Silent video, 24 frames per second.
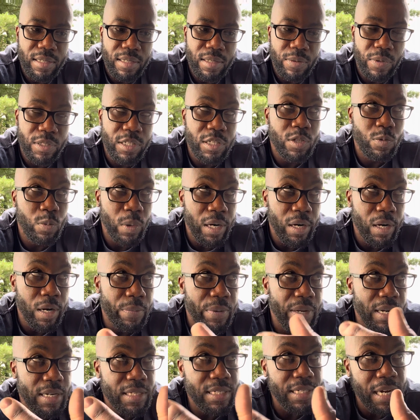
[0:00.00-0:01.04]
Which is weird
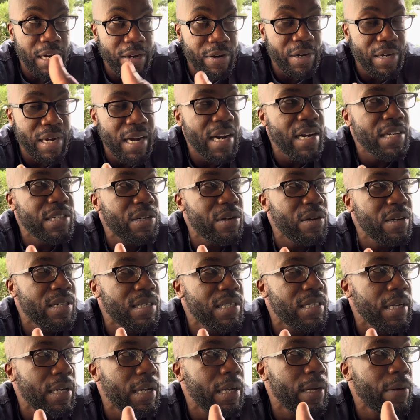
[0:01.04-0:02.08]
because now you guys are gonna
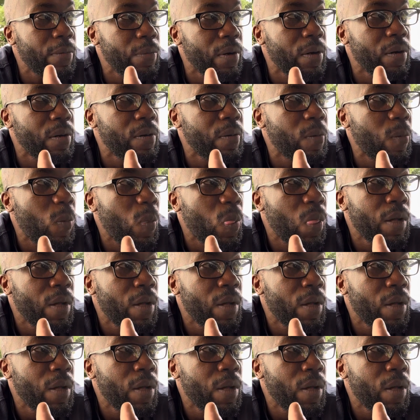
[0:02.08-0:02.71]
say, well,